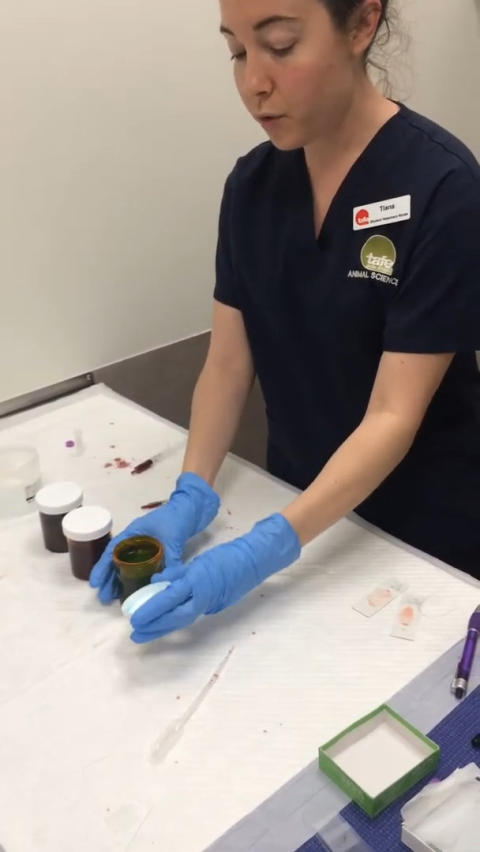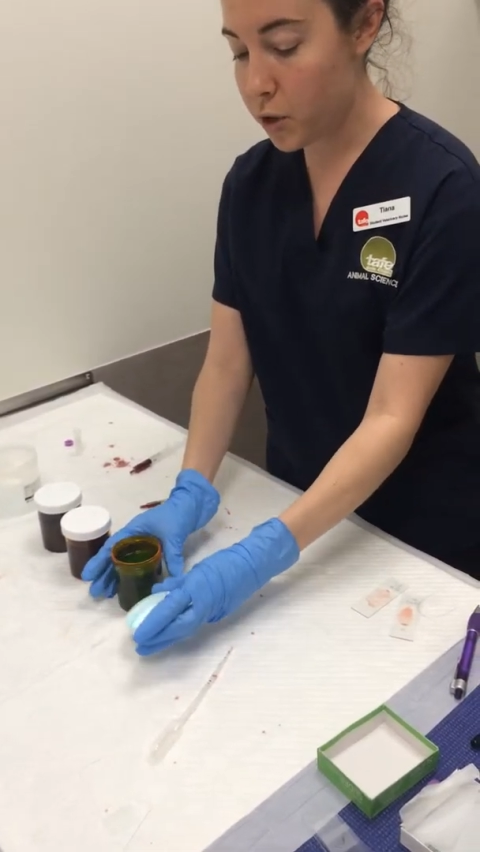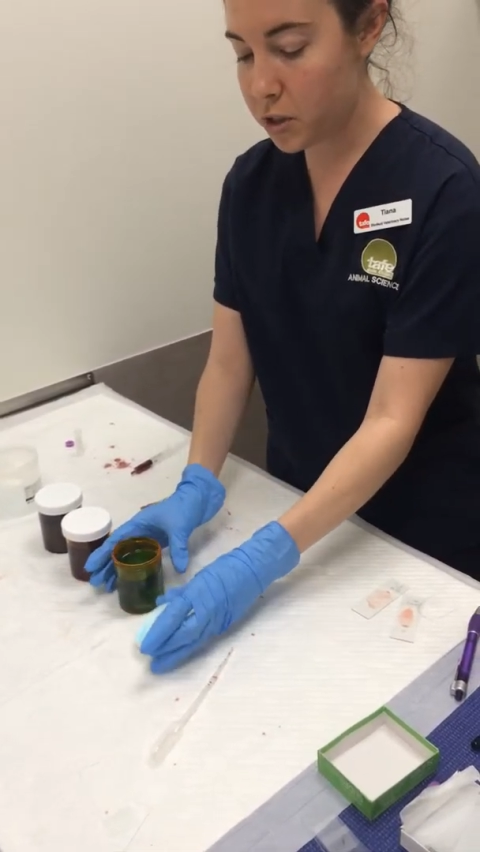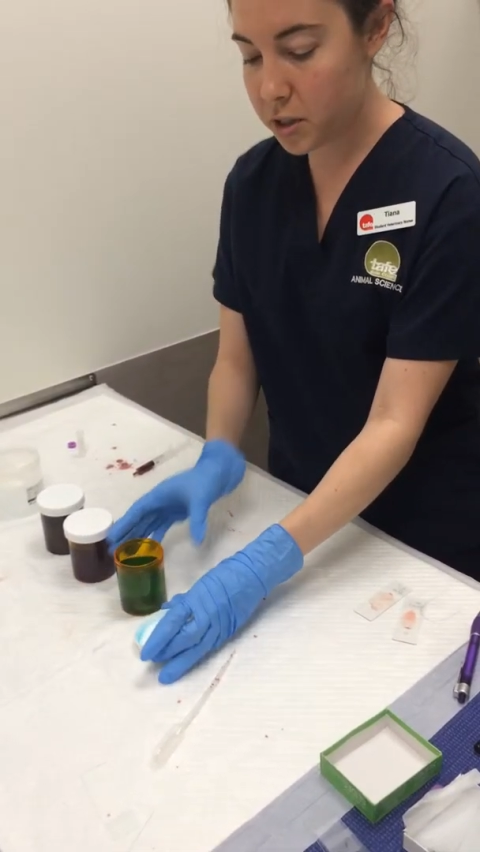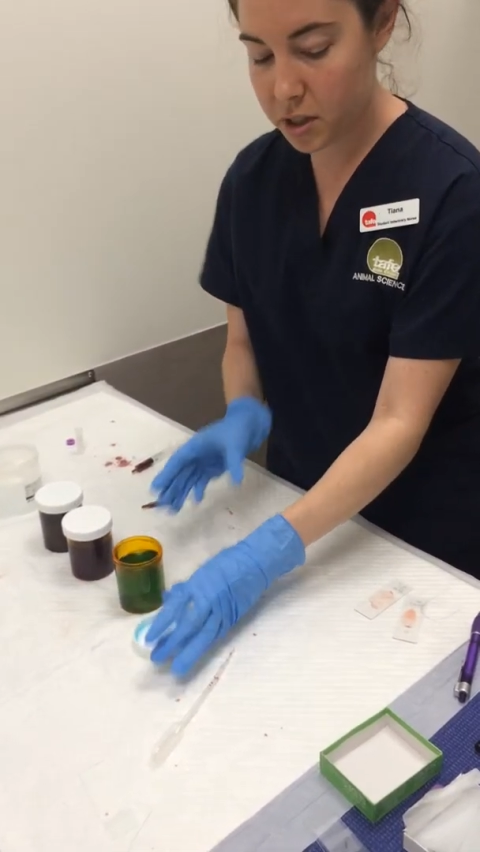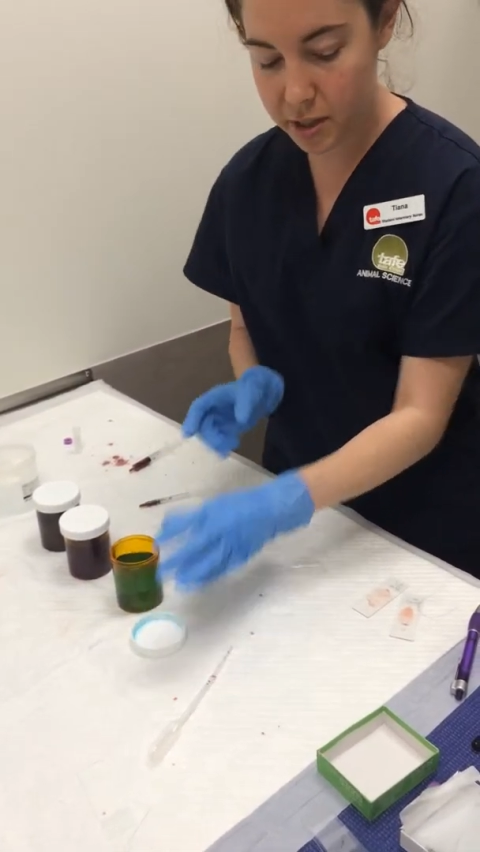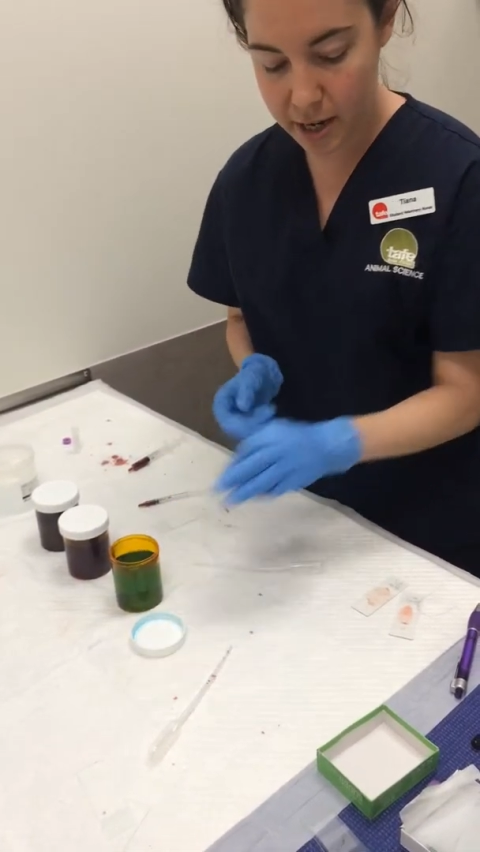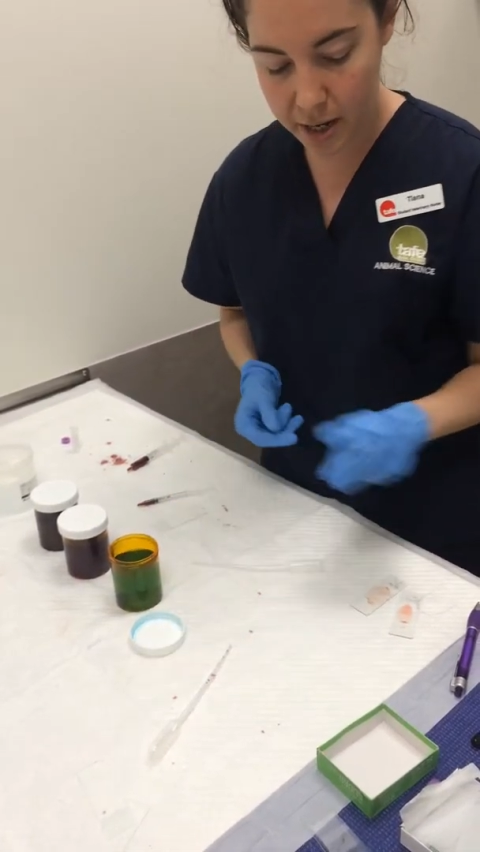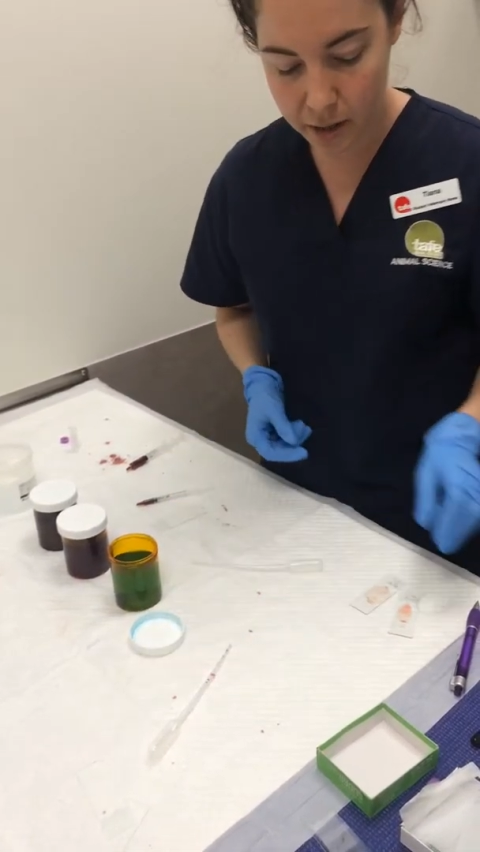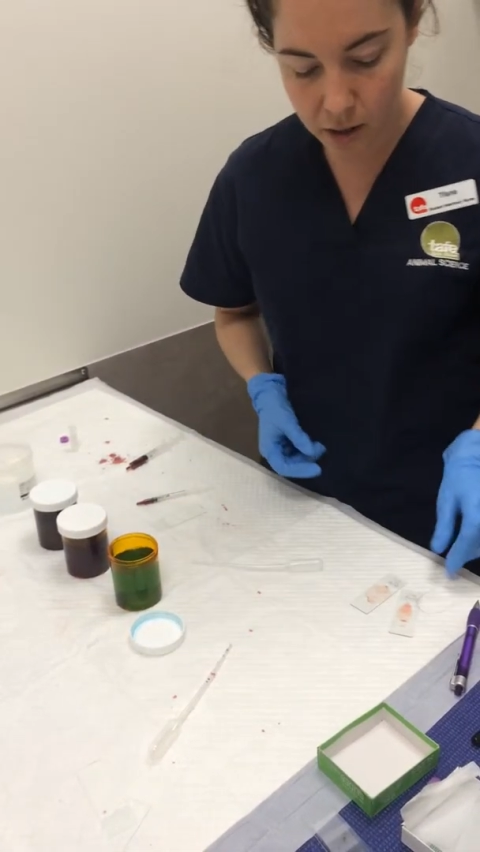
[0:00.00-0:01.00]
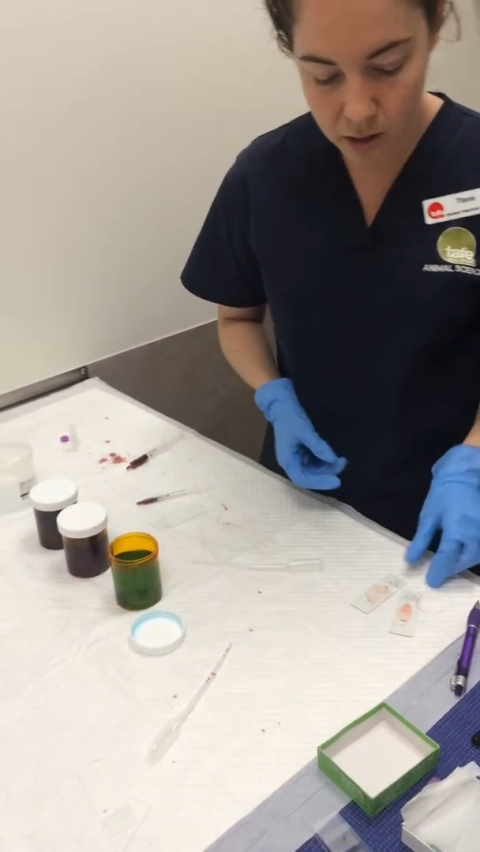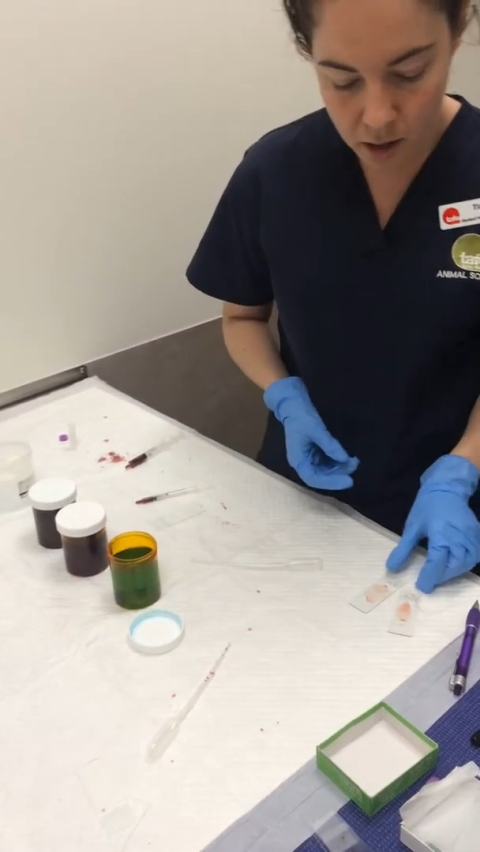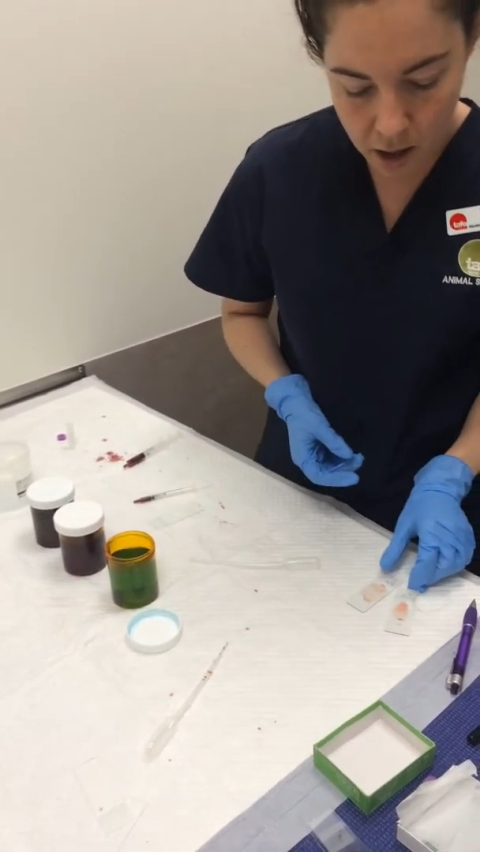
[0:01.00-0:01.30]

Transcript: first container,